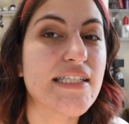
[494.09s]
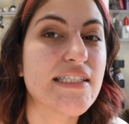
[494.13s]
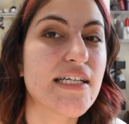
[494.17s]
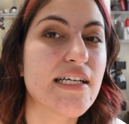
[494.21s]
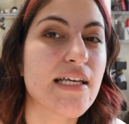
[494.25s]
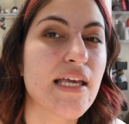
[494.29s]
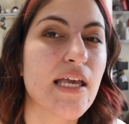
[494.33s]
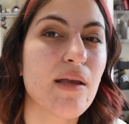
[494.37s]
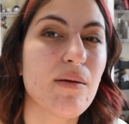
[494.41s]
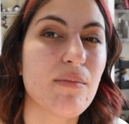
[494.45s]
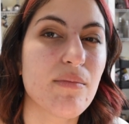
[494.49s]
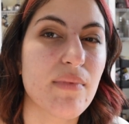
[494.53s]
to
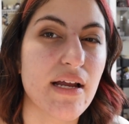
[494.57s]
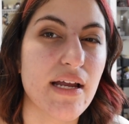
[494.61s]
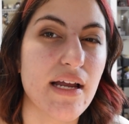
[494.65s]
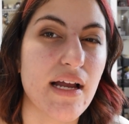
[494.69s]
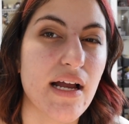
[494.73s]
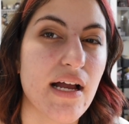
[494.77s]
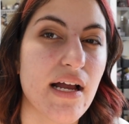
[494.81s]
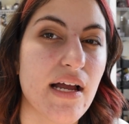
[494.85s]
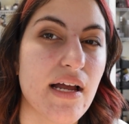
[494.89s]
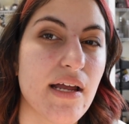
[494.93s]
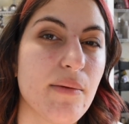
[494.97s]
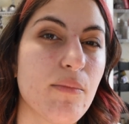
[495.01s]
keep my
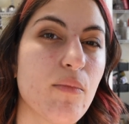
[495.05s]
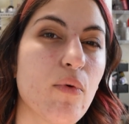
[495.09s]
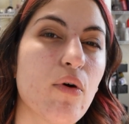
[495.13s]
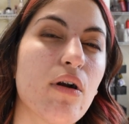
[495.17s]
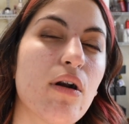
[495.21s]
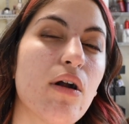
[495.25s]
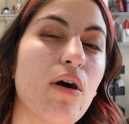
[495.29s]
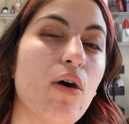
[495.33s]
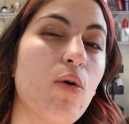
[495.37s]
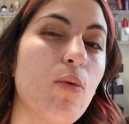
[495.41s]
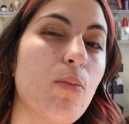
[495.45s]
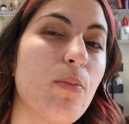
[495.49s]
eye
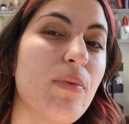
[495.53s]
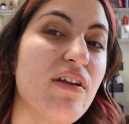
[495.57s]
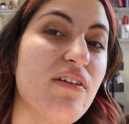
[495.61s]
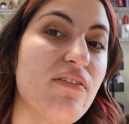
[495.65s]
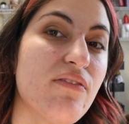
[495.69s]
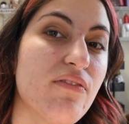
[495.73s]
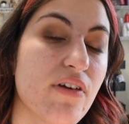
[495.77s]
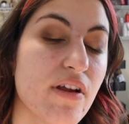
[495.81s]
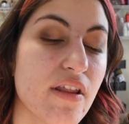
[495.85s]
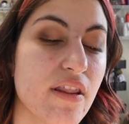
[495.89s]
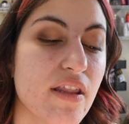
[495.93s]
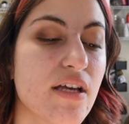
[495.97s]
more open
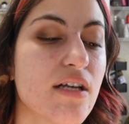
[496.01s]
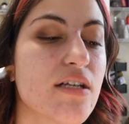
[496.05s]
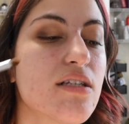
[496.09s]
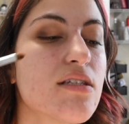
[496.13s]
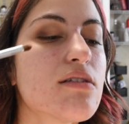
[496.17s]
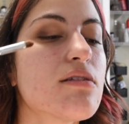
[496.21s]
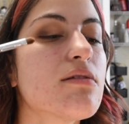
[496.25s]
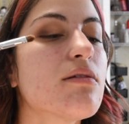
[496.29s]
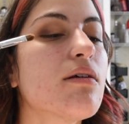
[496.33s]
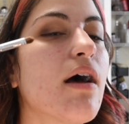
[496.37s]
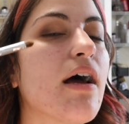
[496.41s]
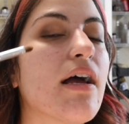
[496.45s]
for
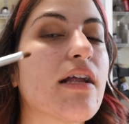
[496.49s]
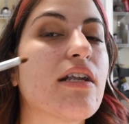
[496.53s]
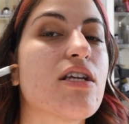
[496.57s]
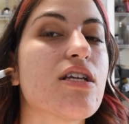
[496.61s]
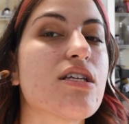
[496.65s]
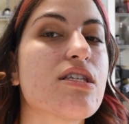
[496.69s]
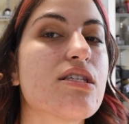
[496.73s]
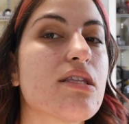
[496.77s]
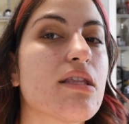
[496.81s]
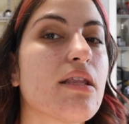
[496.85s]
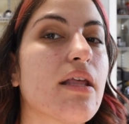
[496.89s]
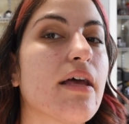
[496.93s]
this. I
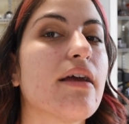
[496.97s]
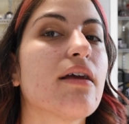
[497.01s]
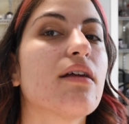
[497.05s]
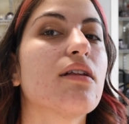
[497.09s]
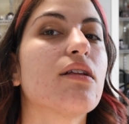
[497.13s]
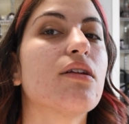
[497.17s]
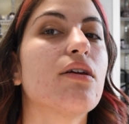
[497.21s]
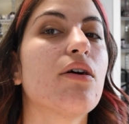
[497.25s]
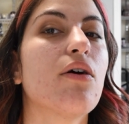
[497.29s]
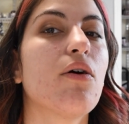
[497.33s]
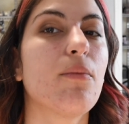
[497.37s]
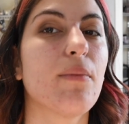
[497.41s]
just like
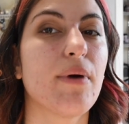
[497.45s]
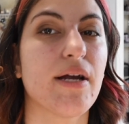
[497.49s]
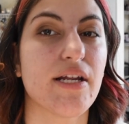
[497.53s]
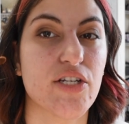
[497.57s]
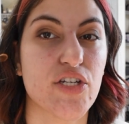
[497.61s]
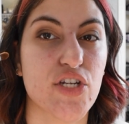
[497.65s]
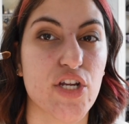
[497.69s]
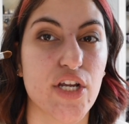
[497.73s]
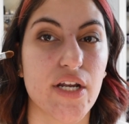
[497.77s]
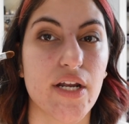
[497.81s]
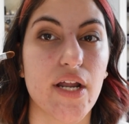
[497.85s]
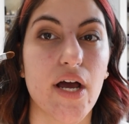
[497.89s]
tilt my
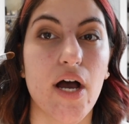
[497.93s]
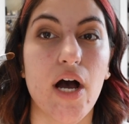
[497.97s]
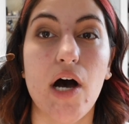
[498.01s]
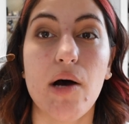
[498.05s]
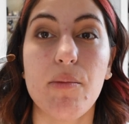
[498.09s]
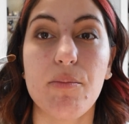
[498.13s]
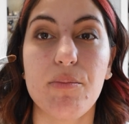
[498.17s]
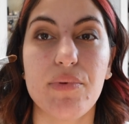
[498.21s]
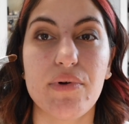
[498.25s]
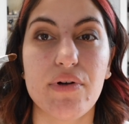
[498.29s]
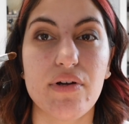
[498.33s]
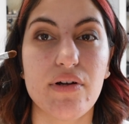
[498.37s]
chin
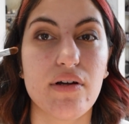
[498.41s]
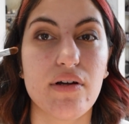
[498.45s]
up.